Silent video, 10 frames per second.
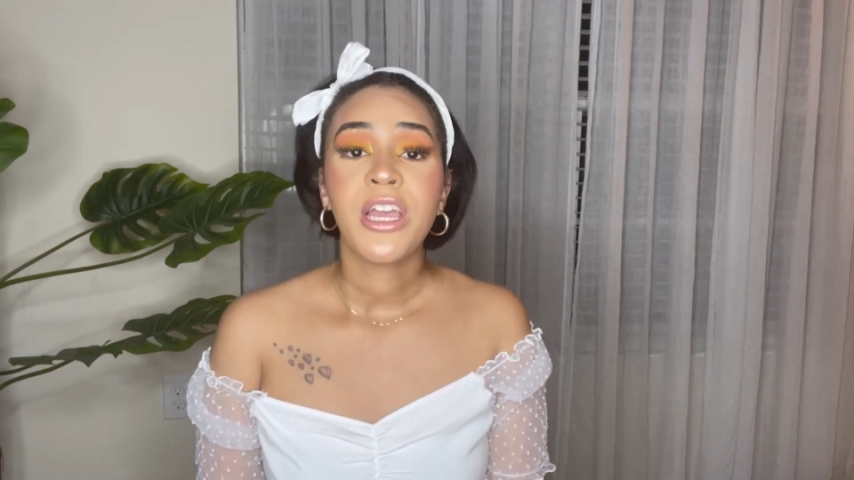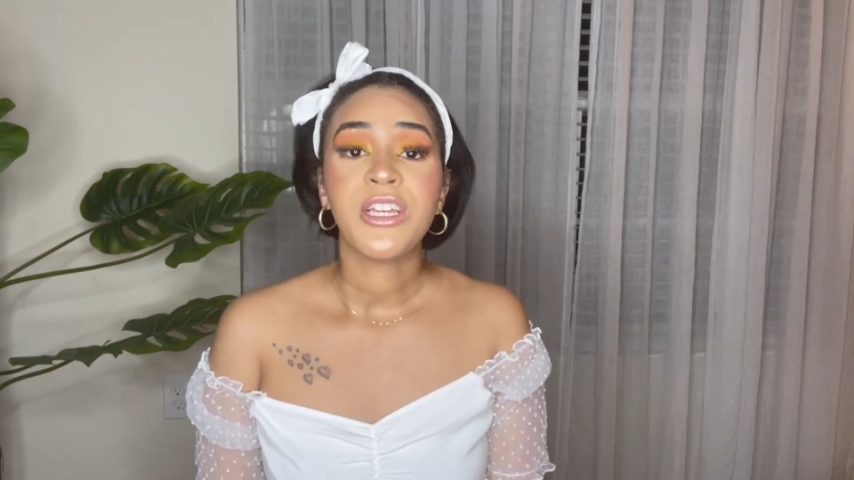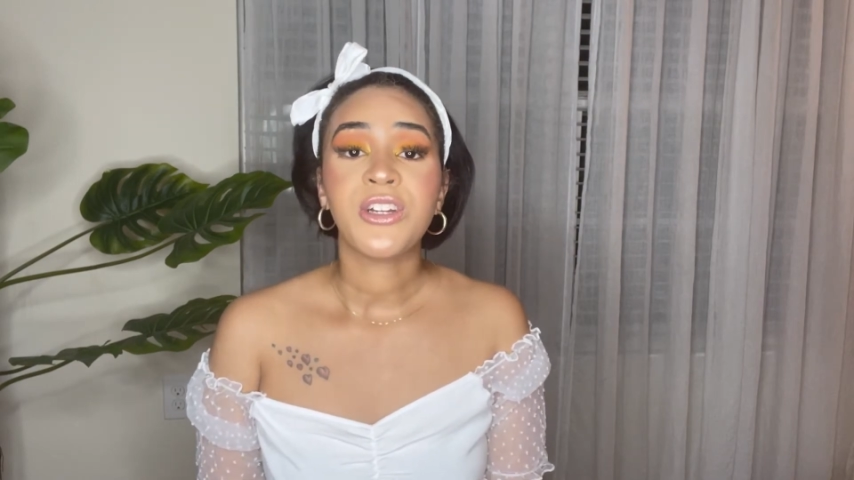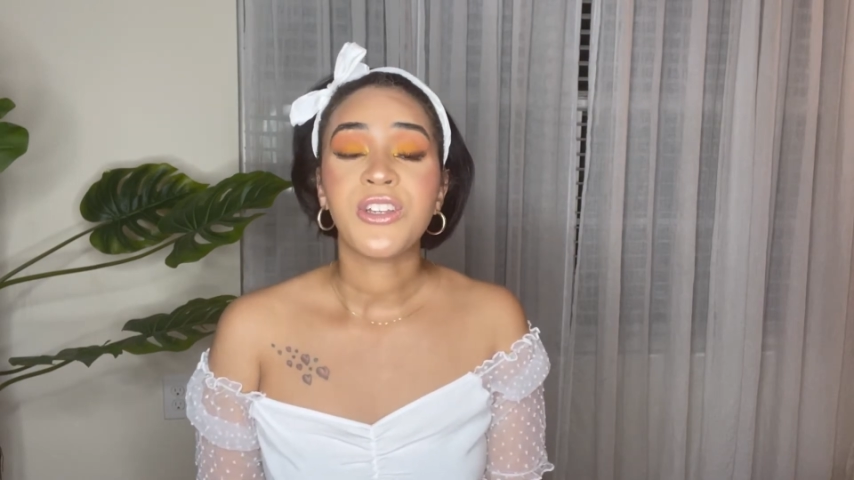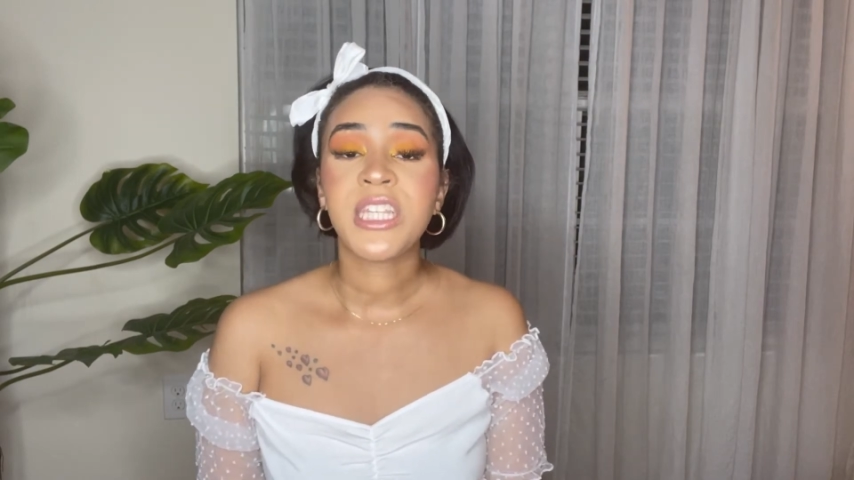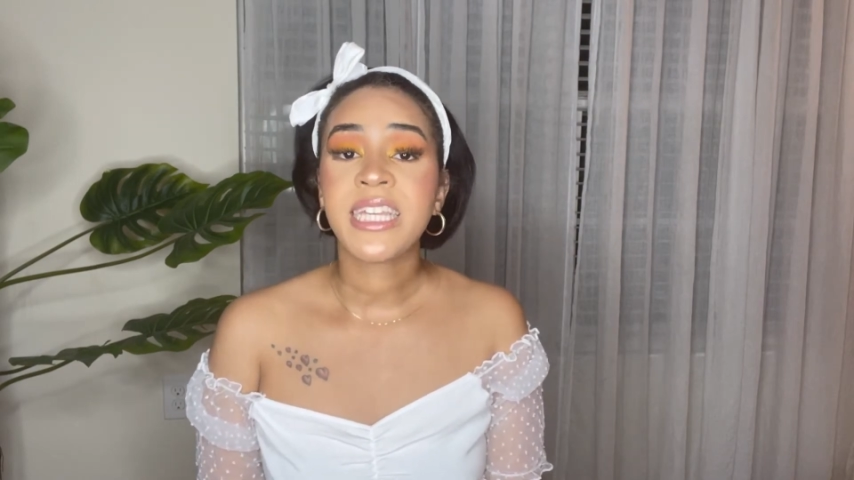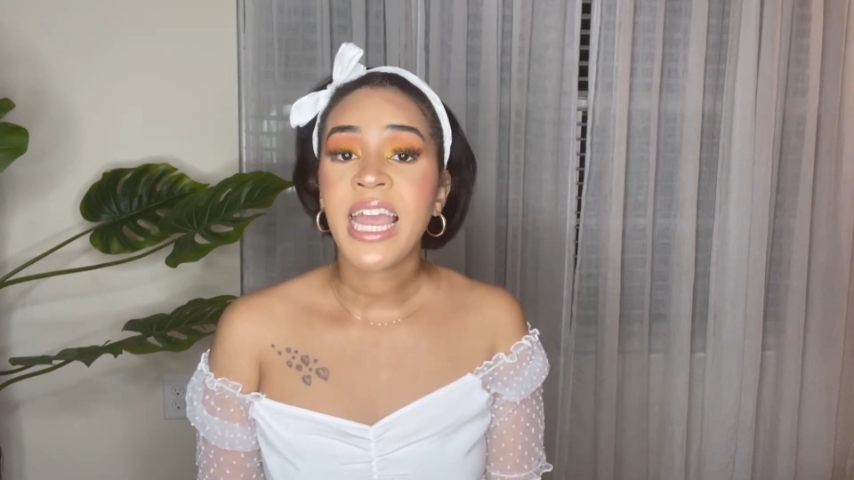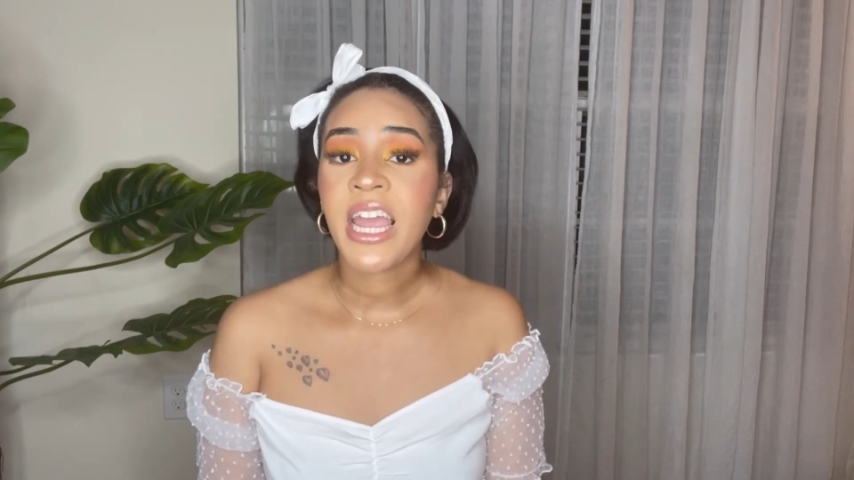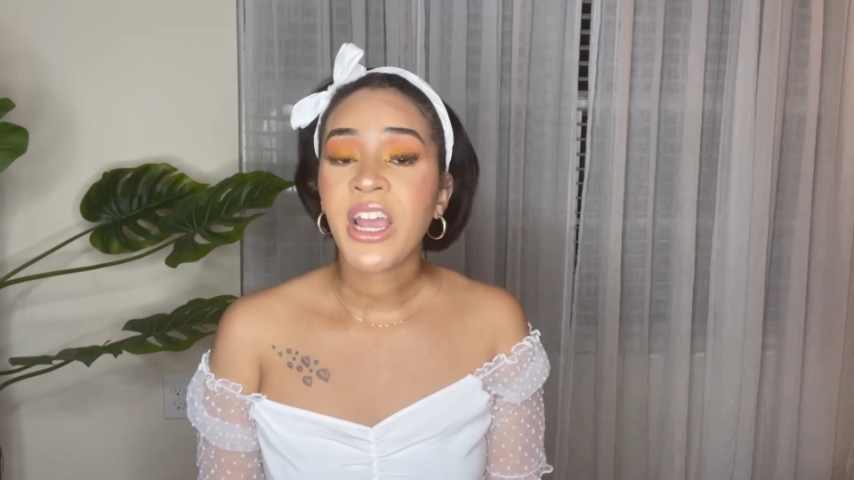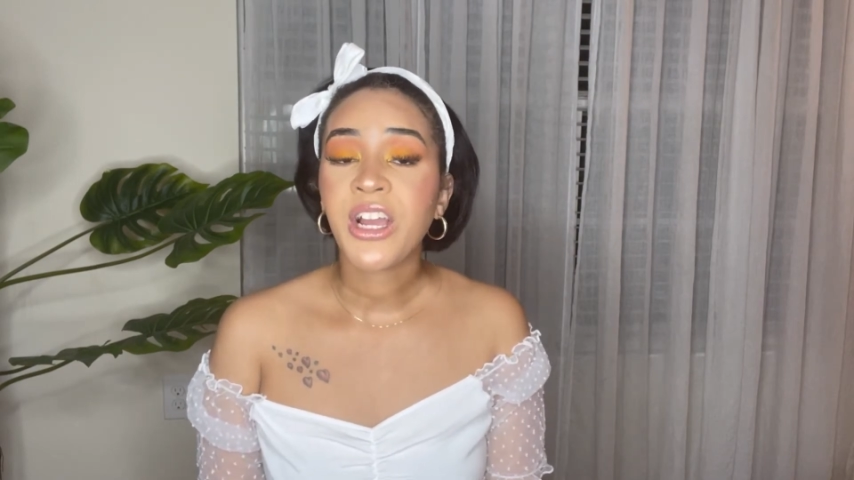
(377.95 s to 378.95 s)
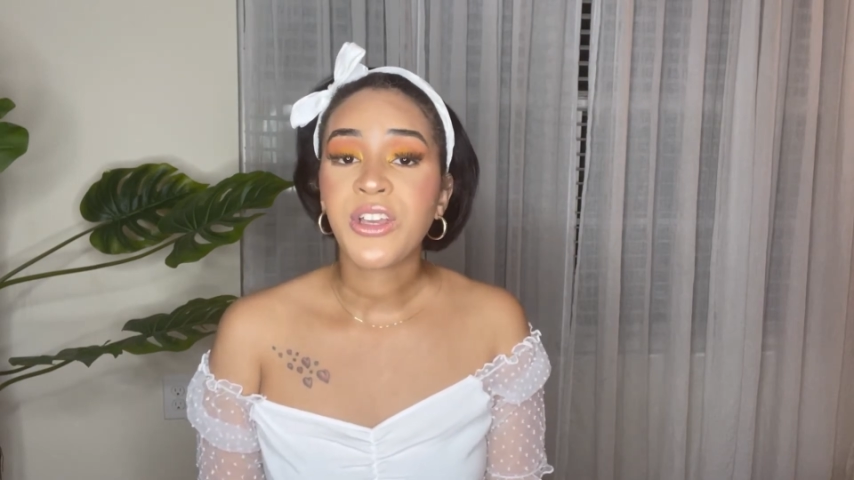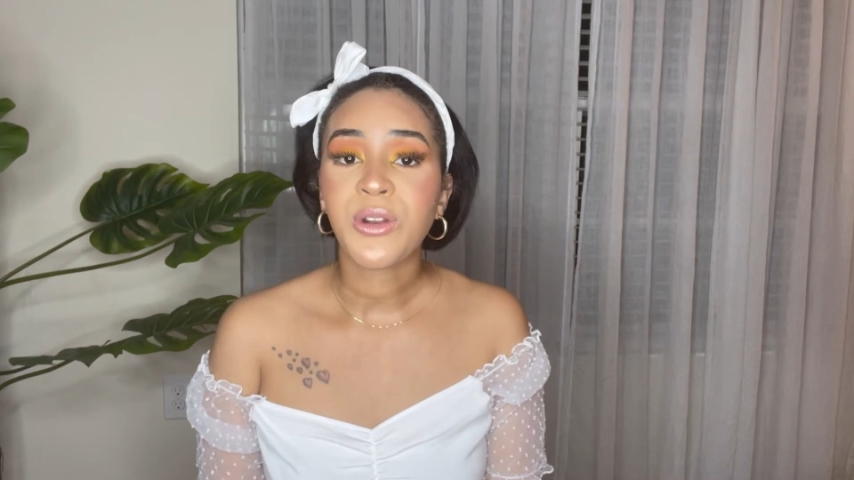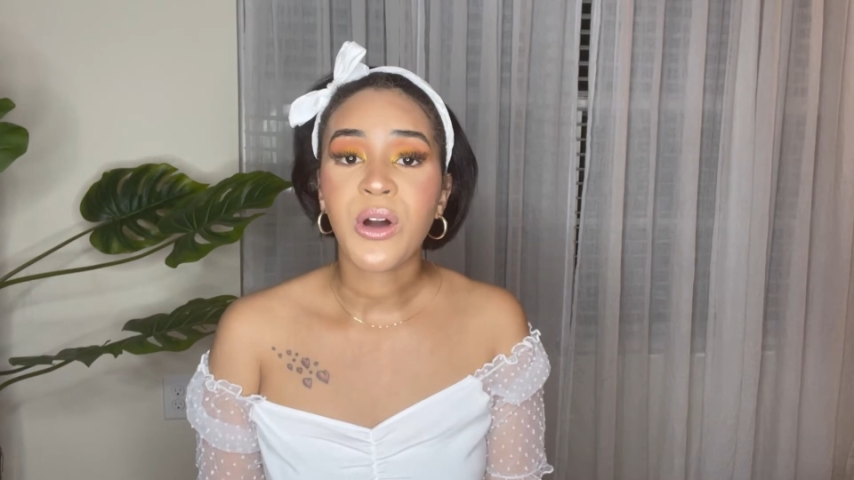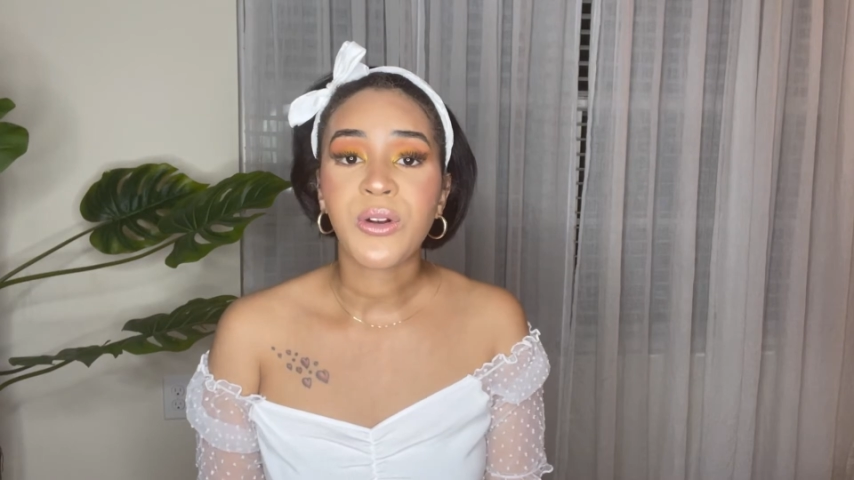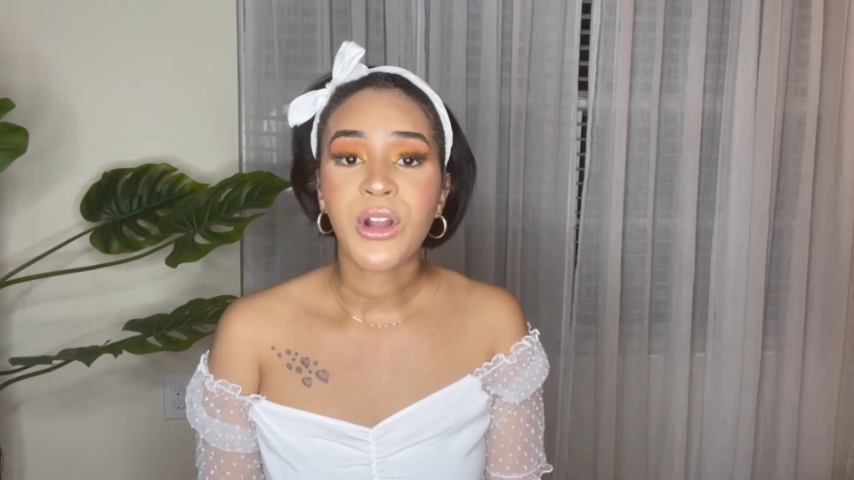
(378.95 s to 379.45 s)
you're scared, you
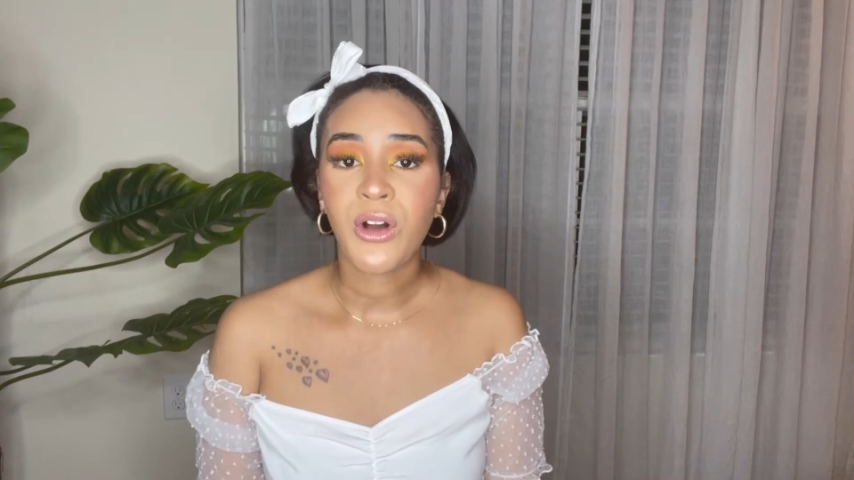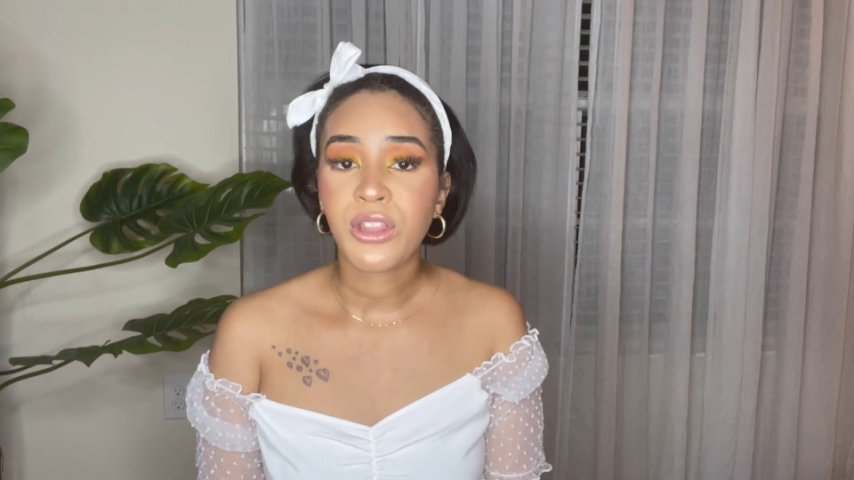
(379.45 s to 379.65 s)
don't know